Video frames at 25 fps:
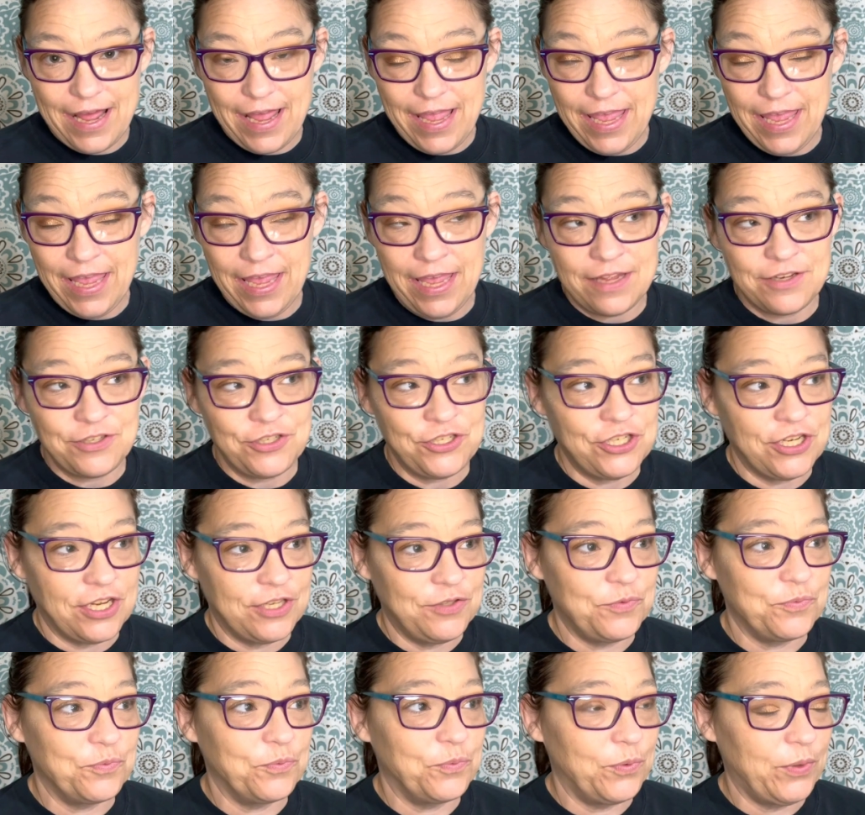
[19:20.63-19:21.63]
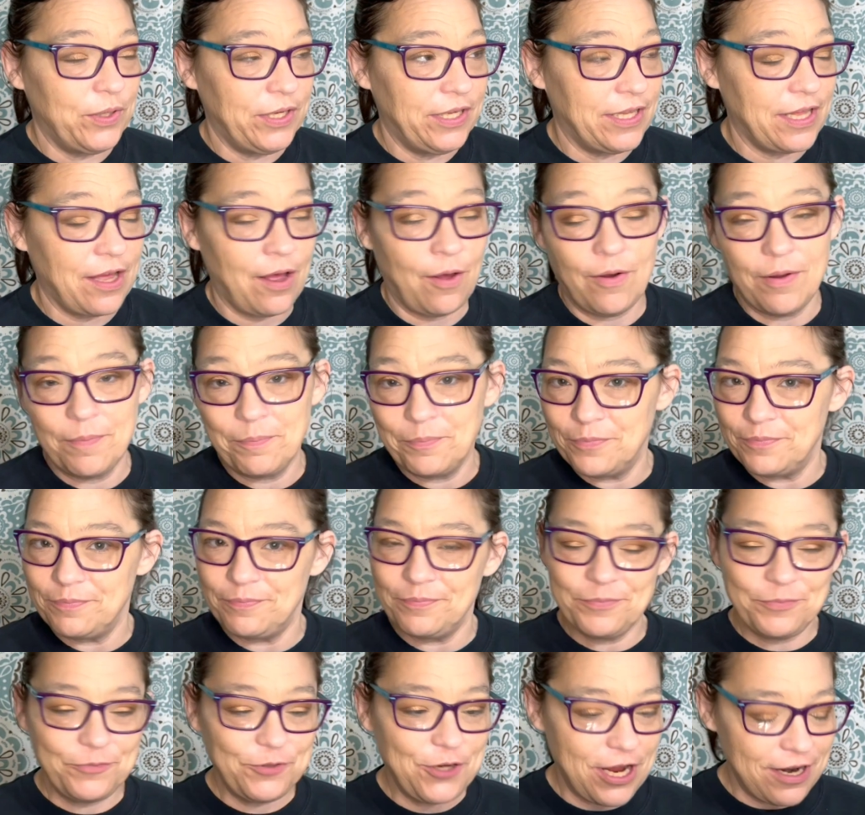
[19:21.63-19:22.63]
it just really, um,
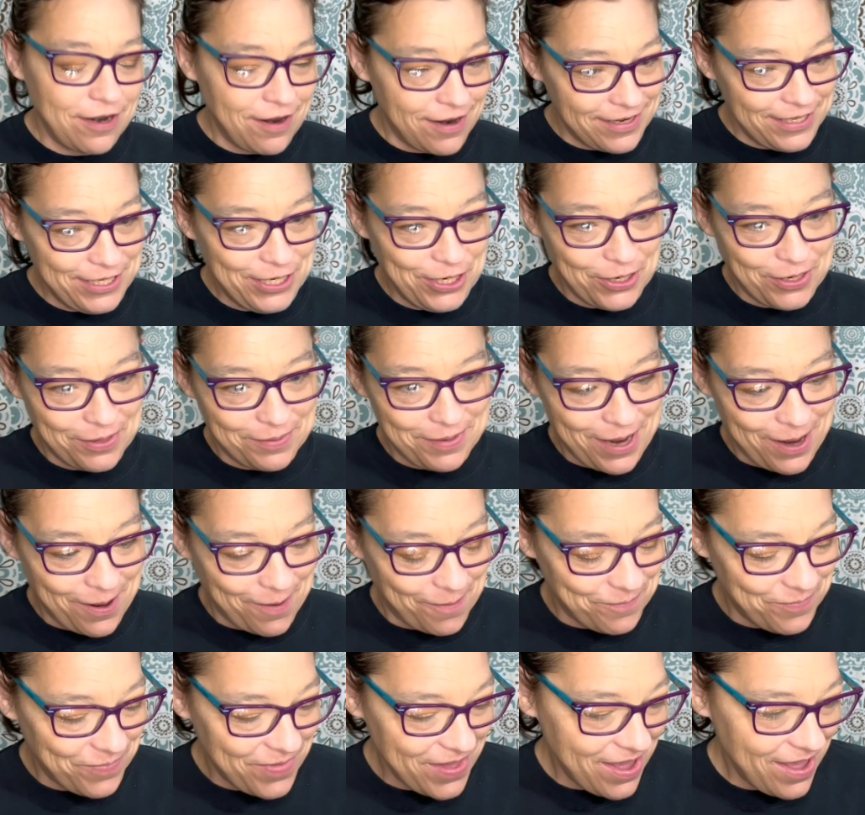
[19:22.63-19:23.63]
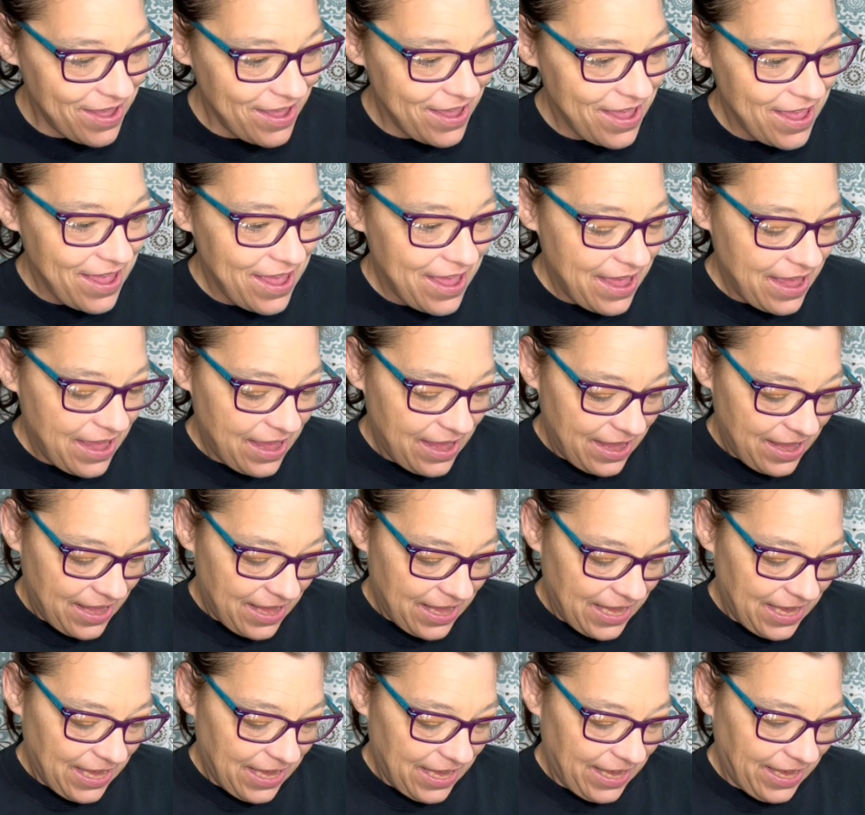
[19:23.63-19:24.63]
try not to tear up now.
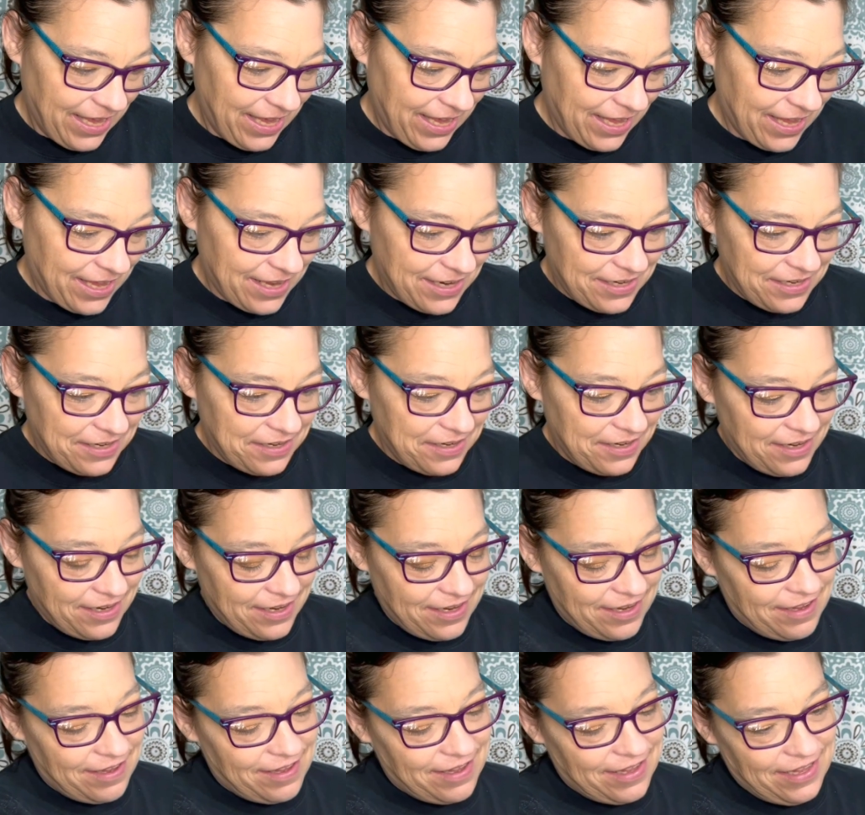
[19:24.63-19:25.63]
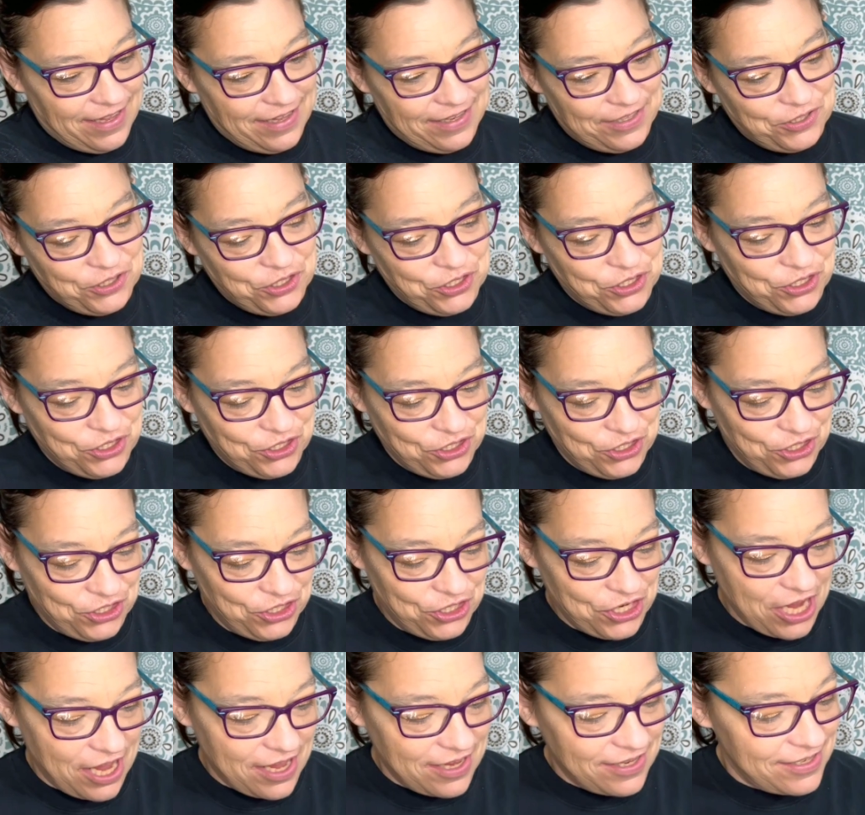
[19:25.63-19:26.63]
It
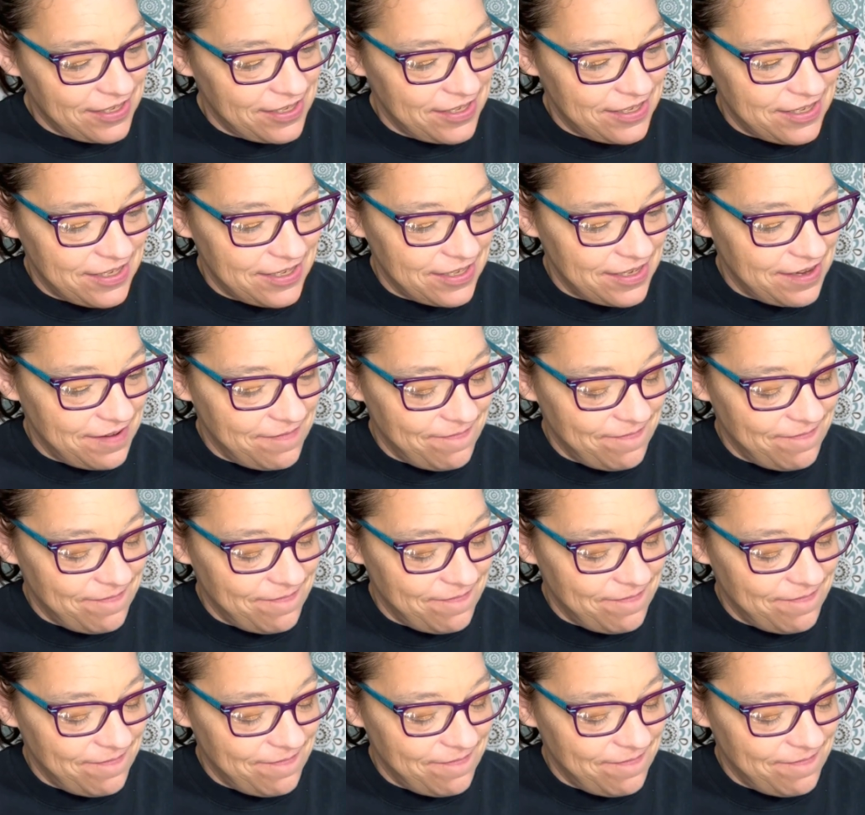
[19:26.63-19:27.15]
just